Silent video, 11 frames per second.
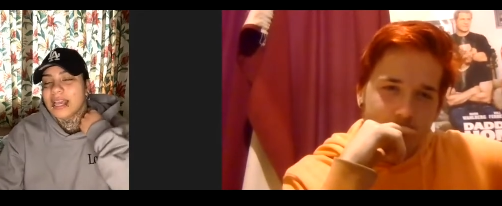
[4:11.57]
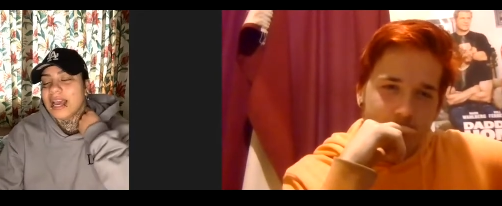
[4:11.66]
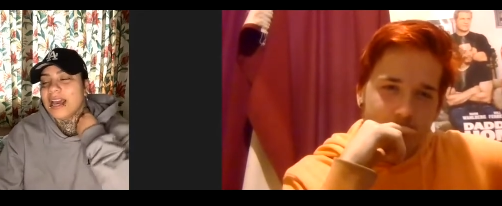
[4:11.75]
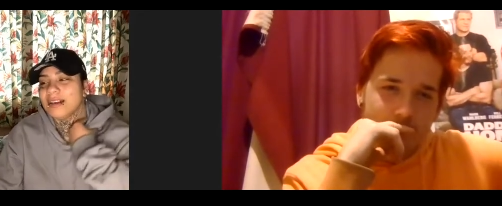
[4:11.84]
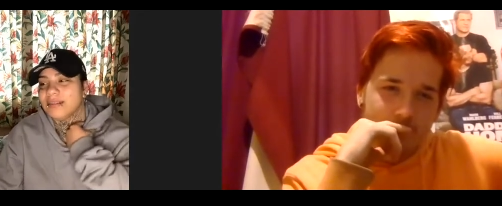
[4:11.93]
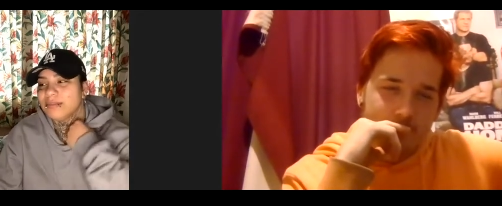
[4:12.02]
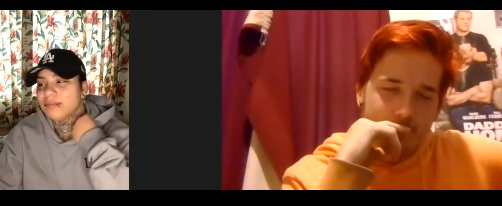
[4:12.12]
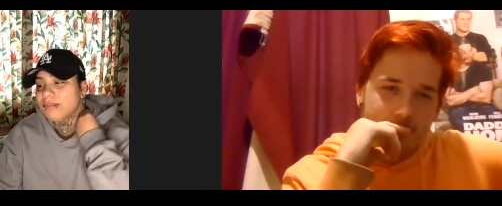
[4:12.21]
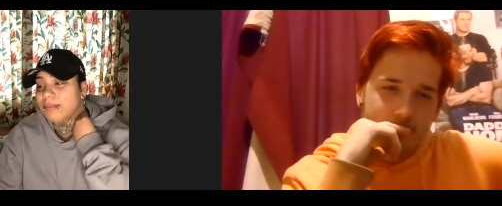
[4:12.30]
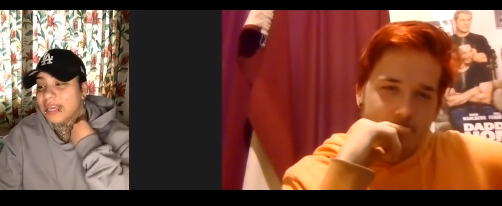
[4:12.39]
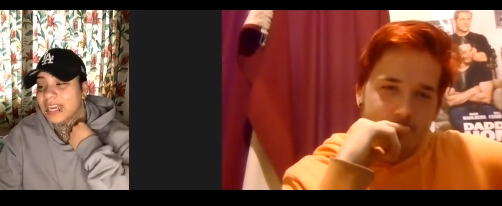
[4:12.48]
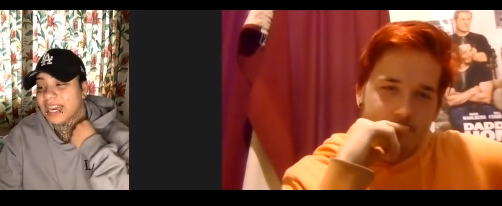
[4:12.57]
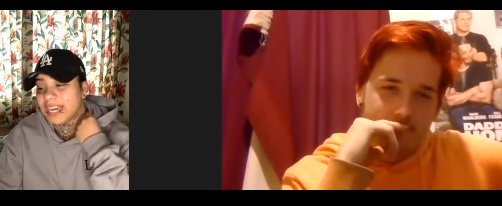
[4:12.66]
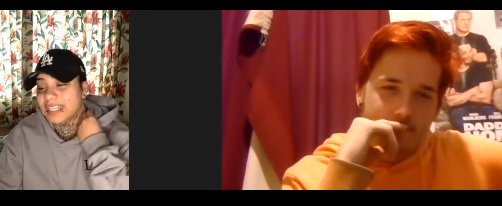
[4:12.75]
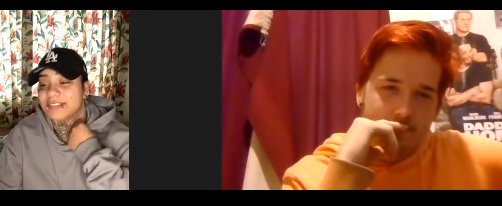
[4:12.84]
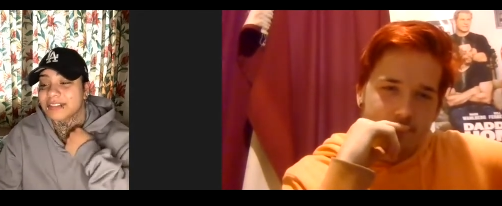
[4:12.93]
Speaker 1: Um, but
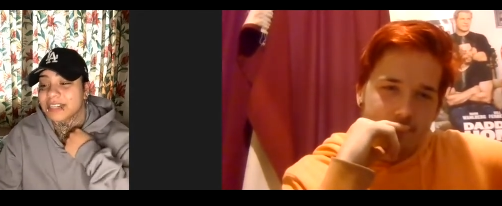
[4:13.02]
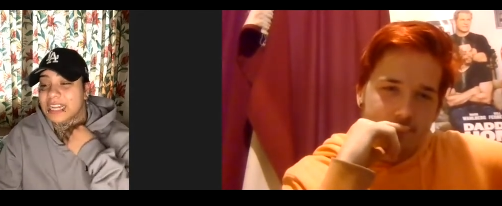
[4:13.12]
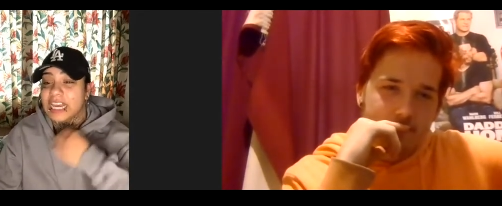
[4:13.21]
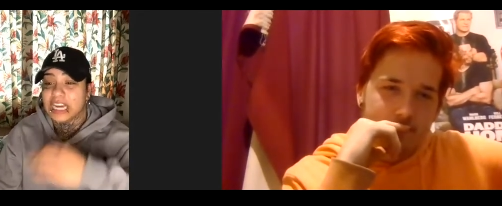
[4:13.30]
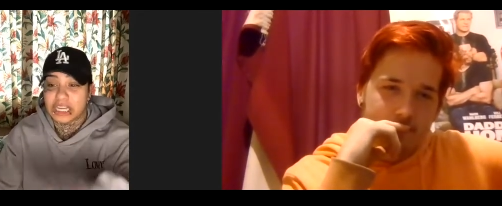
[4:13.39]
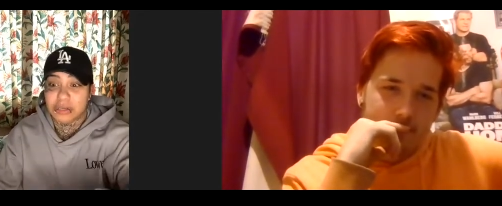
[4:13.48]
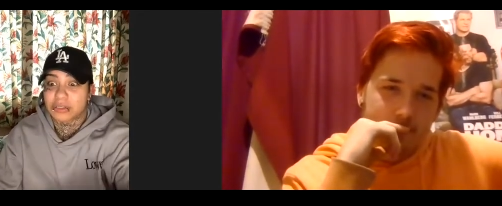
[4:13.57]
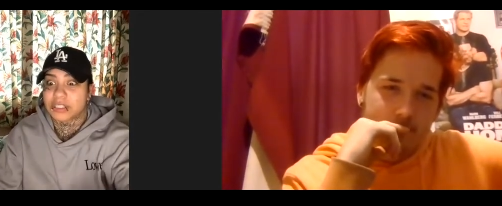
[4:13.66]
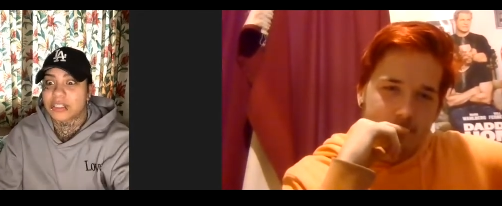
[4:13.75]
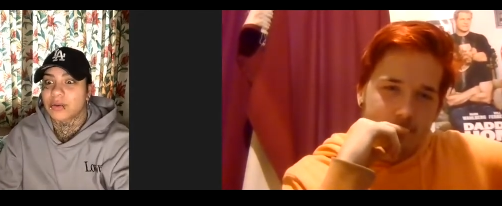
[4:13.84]
yeah, I definitely had a huge